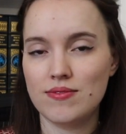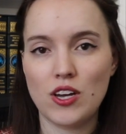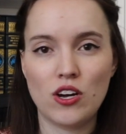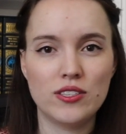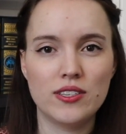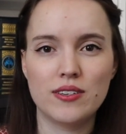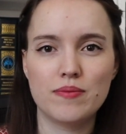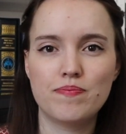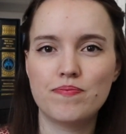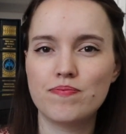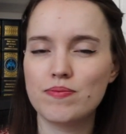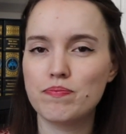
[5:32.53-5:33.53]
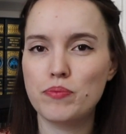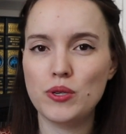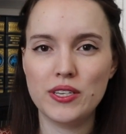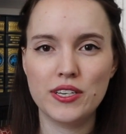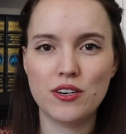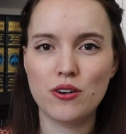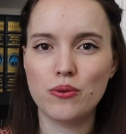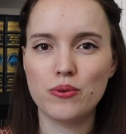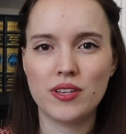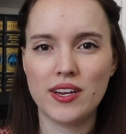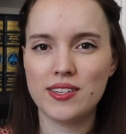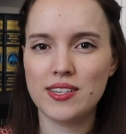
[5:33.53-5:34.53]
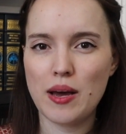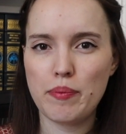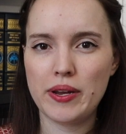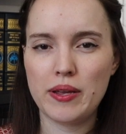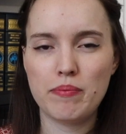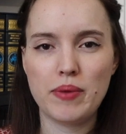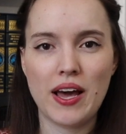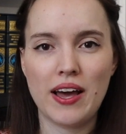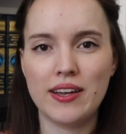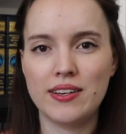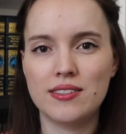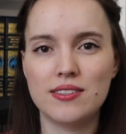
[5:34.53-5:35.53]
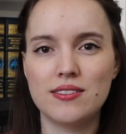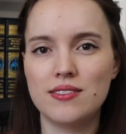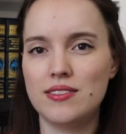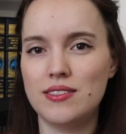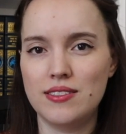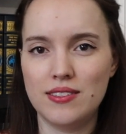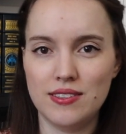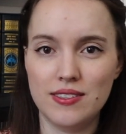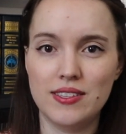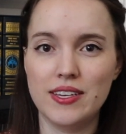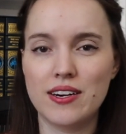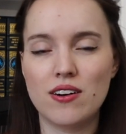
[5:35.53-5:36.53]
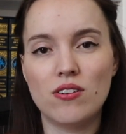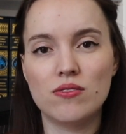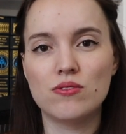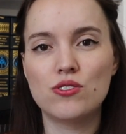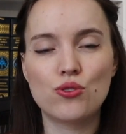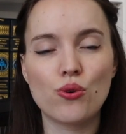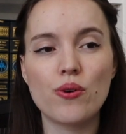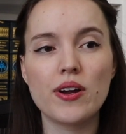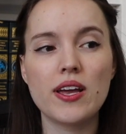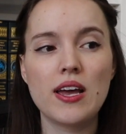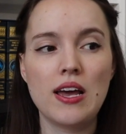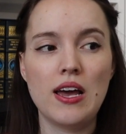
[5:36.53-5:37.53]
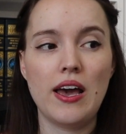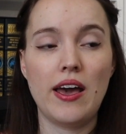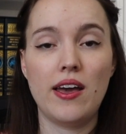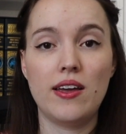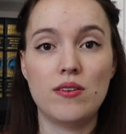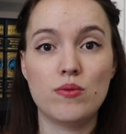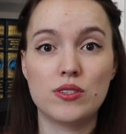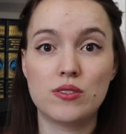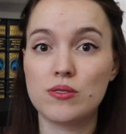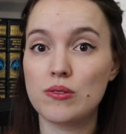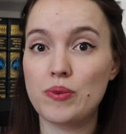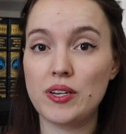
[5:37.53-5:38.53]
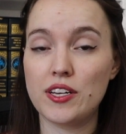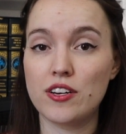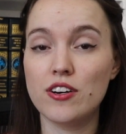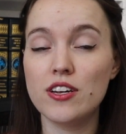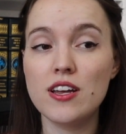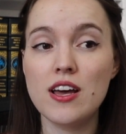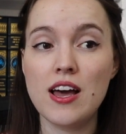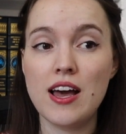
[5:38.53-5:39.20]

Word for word: other political things happening behind their own story and it was really good.